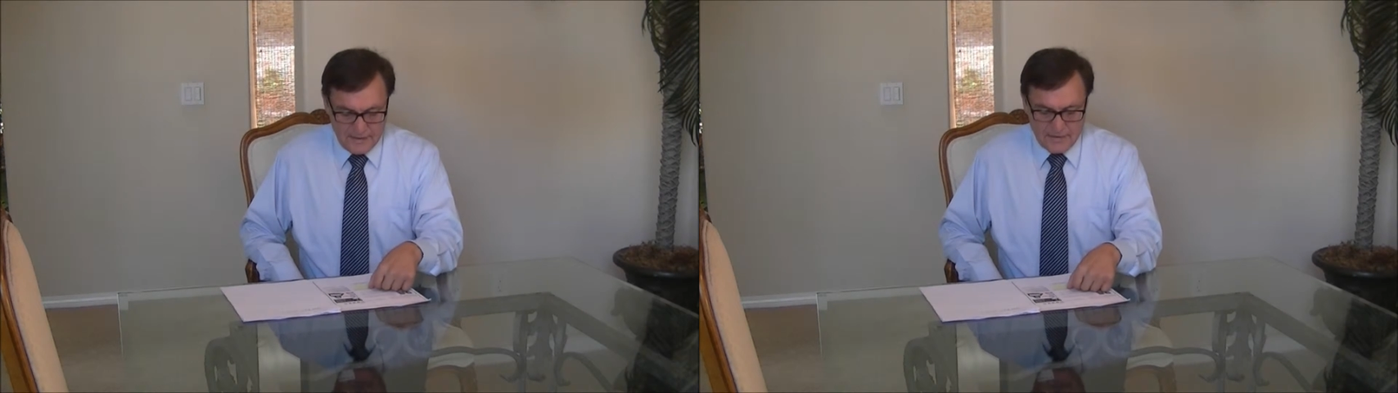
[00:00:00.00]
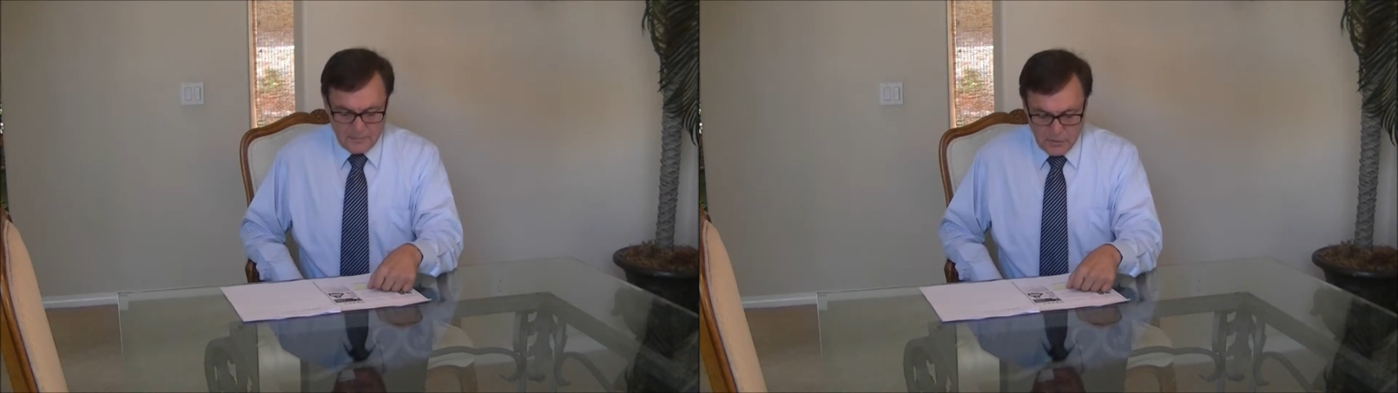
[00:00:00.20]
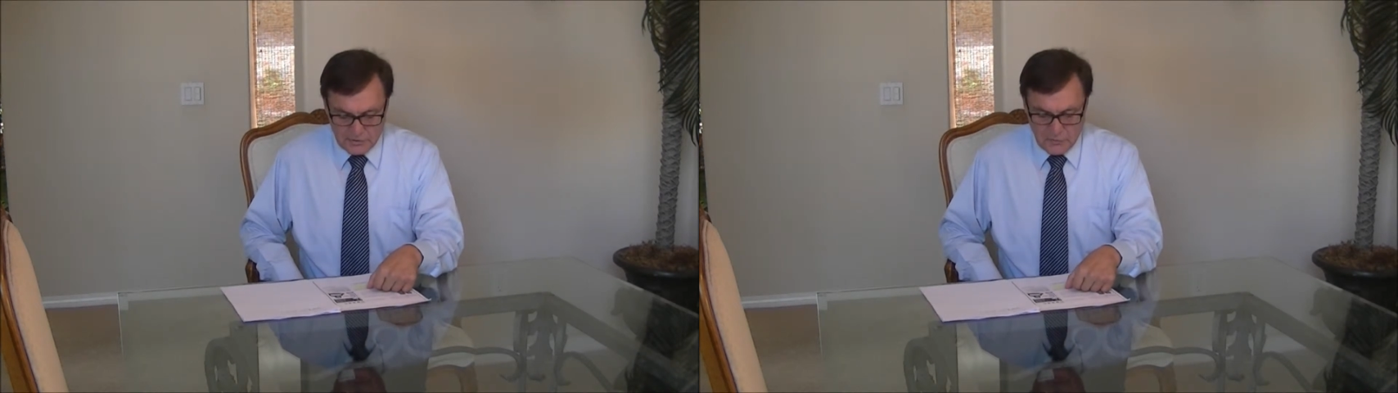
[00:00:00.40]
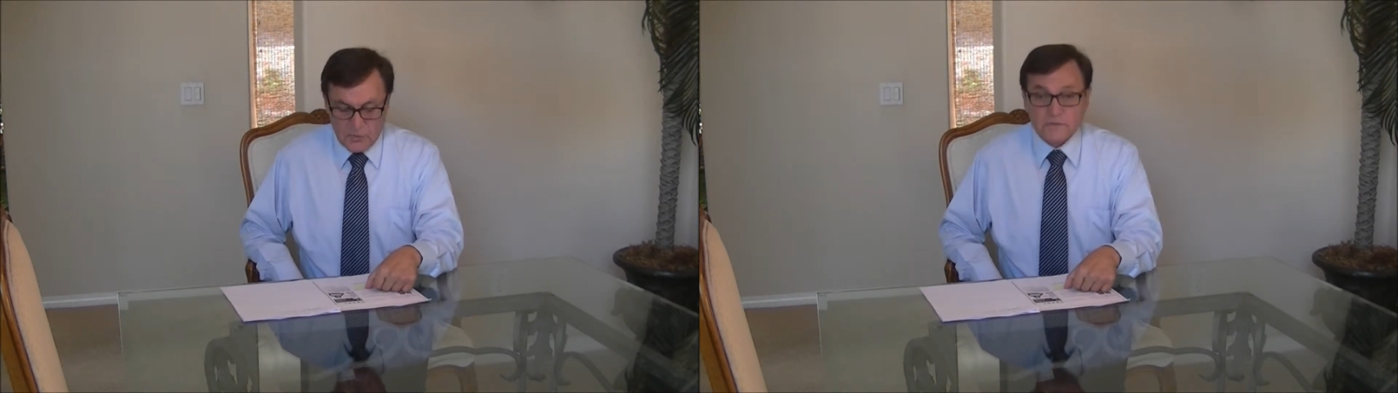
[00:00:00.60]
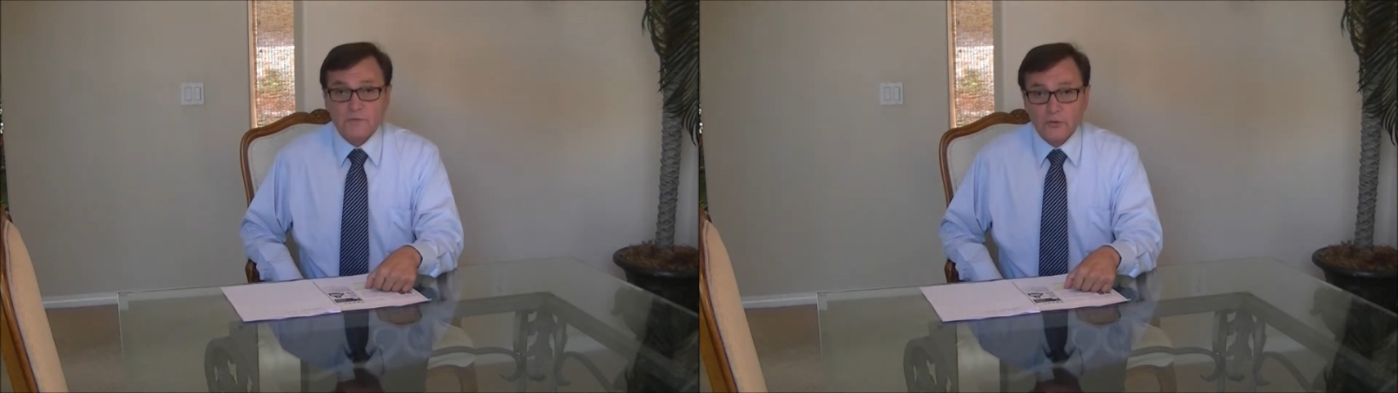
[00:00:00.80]
the building
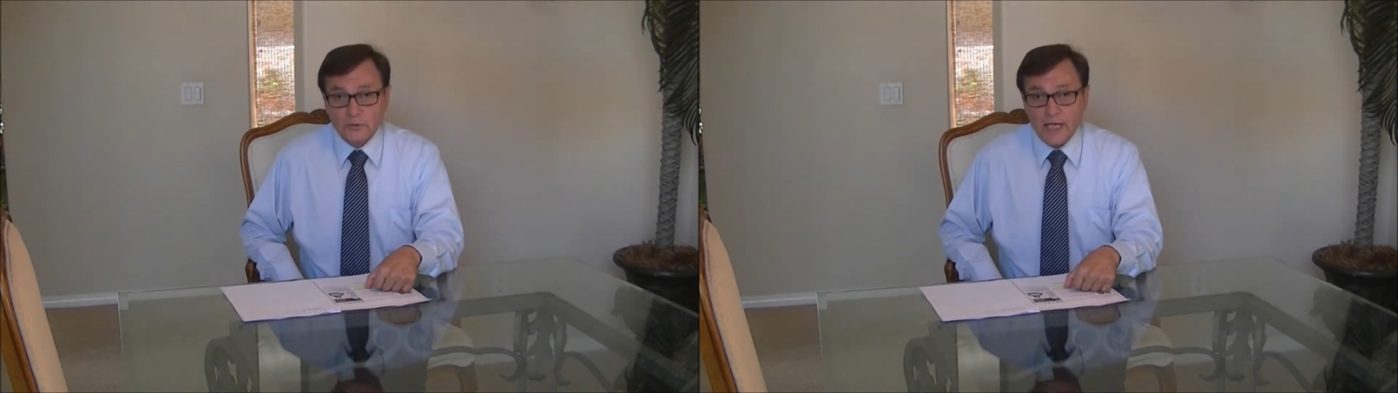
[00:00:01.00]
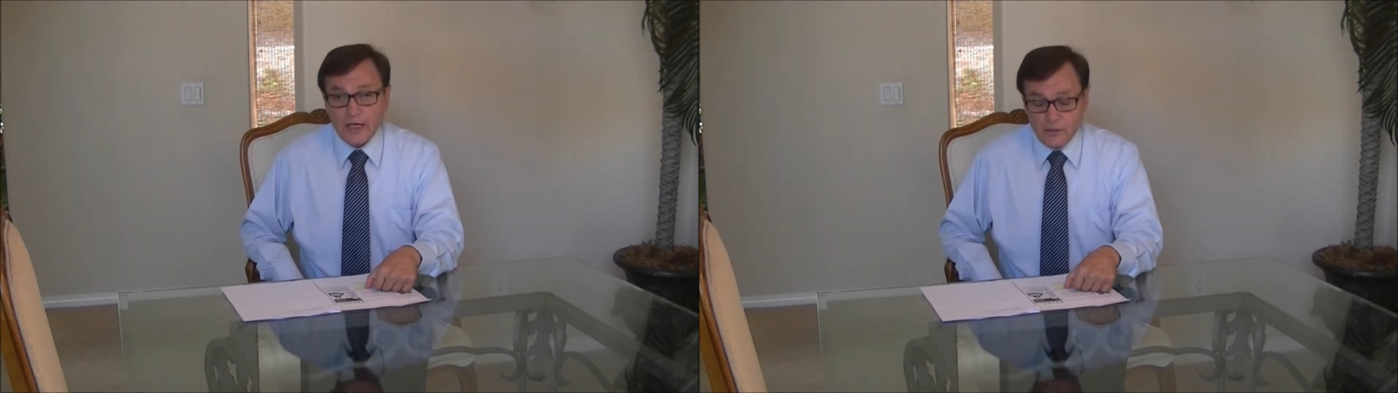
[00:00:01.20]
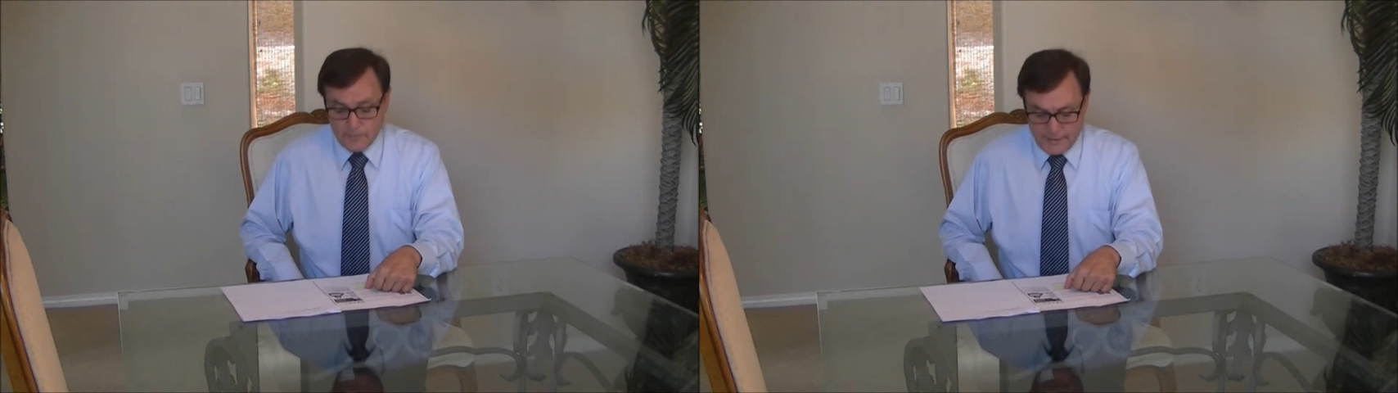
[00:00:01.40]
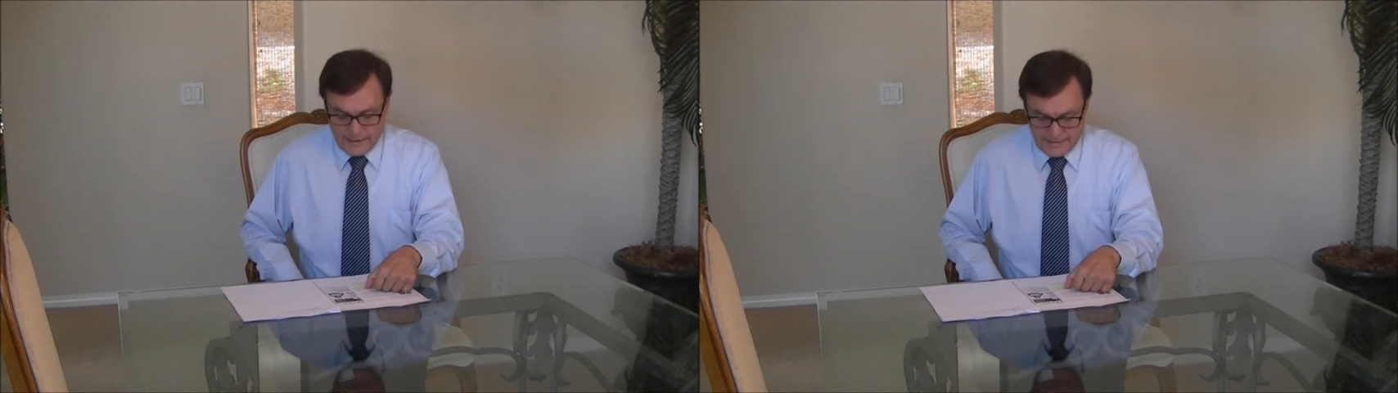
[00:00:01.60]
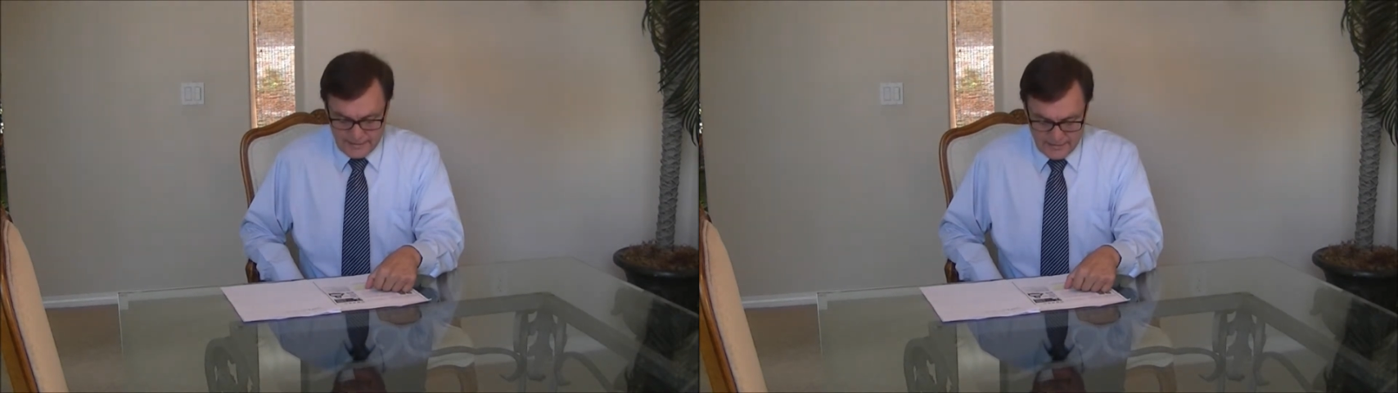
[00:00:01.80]
was fully
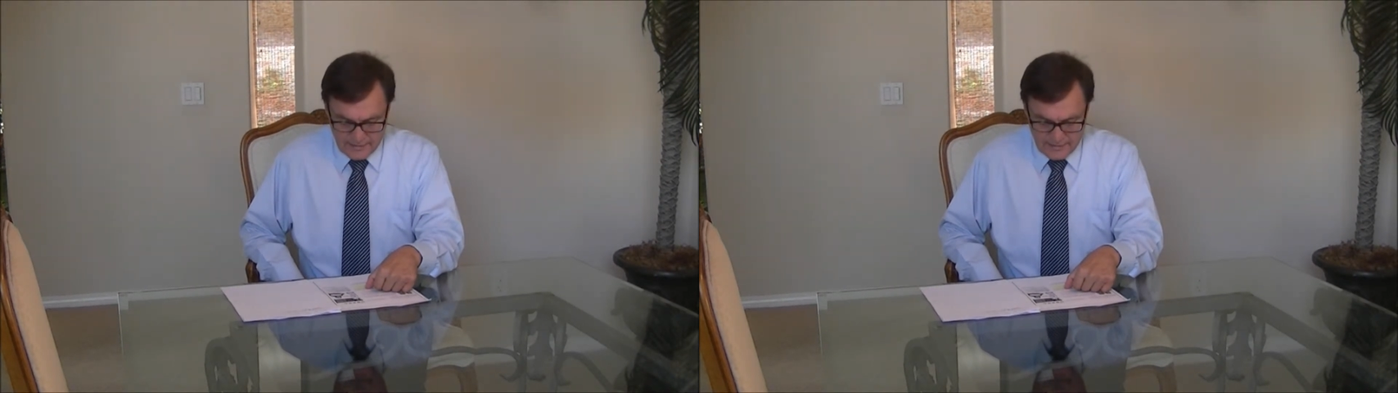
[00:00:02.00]
occupied